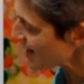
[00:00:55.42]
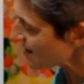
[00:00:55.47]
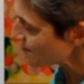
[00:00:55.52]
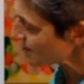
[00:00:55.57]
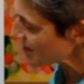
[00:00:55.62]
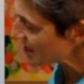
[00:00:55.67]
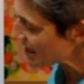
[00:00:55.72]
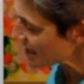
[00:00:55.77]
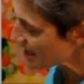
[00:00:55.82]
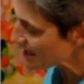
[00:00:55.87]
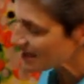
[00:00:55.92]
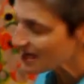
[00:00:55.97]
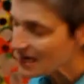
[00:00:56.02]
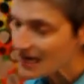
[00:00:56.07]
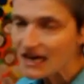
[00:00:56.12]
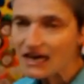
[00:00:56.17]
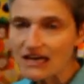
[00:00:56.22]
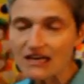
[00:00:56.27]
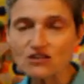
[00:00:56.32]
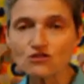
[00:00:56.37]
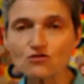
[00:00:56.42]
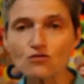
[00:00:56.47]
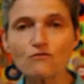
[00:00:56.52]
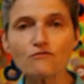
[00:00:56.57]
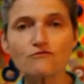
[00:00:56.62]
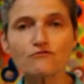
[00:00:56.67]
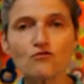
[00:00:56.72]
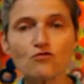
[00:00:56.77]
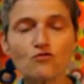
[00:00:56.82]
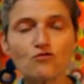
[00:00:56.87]
happening here in
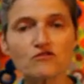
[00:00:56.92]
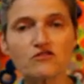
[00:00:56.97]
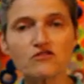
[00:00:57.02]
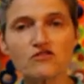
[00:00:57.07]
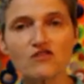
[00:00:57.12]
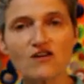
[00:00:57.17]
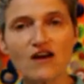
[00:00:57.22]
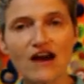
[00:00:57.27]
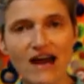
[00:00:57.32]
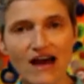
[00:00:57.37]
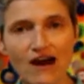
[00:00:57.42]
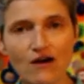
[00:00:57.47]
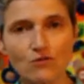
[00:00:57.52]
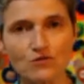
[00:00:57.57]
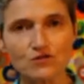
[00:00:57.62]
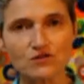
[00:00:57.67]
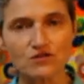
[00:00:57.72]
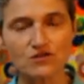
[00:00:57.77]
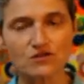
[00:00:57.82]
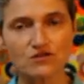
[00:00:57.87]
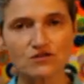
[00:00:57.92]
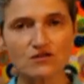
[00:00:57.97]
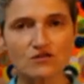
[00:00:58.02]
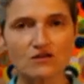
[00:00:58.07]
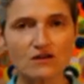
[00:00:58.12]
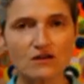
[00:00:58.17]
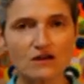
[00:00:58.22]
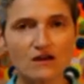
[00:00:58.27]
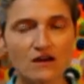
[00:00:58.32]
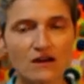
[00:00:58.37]
your fourth
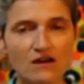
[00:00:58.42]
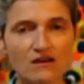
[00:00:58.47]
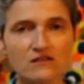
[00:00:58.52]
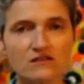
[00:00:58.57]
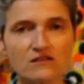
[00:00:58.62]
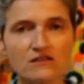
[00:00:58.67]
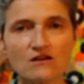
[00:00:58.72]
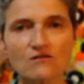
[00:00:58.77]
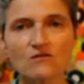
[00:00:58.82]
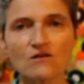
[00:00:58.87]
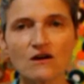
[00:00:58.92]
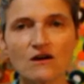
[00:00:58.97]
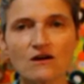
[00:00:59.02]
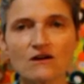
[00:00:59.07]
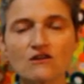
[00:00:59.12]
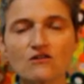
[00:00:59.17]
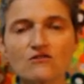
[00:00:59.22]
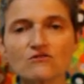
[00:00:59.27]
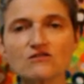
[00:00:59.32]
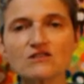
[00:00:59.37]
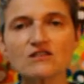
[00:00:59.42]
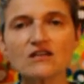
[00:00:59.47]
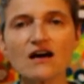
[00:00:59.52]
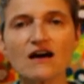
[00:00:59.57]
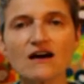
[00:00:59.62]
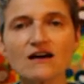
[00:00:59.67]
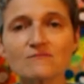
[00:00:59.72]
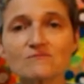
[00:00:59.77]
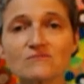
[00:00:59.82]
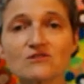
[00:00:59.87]
house. So good
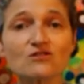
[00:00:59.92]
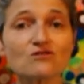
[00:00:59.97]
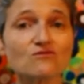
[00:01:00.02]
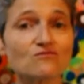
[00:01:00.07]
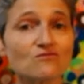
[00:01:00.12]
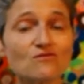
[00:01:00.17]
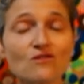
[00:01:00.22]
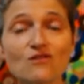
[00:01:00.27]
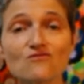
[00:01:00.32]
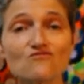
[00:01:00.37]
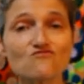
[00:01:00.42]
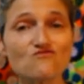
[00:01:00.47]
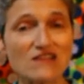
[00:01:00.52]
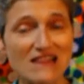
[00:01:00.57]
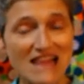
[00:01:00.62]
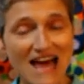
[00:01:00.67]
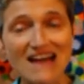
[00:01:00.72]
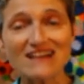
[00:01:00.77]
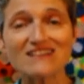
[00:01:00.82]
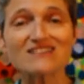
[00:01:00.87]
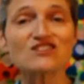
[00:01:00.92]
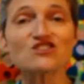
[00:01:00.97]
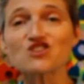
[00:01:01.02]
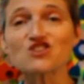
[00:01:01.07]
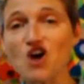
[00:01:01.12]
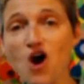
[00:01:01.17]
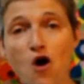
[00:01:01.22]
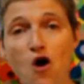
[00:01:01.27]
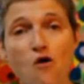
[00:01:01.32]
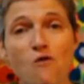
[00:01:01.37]
time to relax
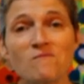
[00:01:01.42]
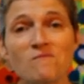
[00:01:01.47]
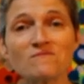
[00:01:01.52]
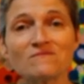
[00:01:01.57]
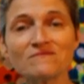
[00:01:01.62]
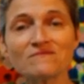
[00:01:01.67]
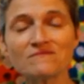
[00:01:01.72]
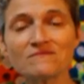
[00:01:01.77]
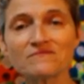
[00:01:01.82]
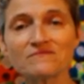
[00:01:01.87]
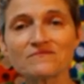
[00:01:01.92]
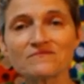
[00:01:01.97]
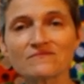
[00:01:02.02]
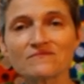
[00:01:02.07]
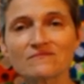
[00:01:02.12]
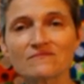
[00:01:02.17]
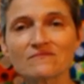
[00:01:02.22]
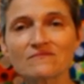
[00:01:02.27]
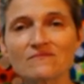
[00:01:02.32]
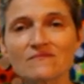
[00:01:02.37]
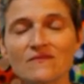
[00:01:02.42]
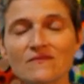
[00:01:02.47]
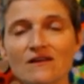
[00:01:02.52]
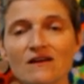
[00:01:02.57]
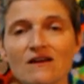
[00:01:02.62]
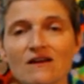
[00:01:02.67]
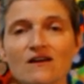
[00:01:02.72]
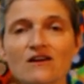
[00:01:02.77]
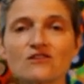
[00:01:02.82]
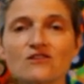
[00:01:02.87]
at home,
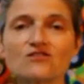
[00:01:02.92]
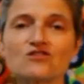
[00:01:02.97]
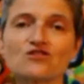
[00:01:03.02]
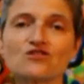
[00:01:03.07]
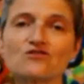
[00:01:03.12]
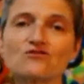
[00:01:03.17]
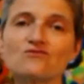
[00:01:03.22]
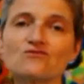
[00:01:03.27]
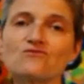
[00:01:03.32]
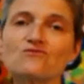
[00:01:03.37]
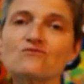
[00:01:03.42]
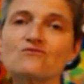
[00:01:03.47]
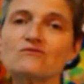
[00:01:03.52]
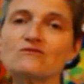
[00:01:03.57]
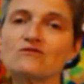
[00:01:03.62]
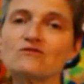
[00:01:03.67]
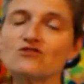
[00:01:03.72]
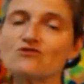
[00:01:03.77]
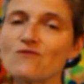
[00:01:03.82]
to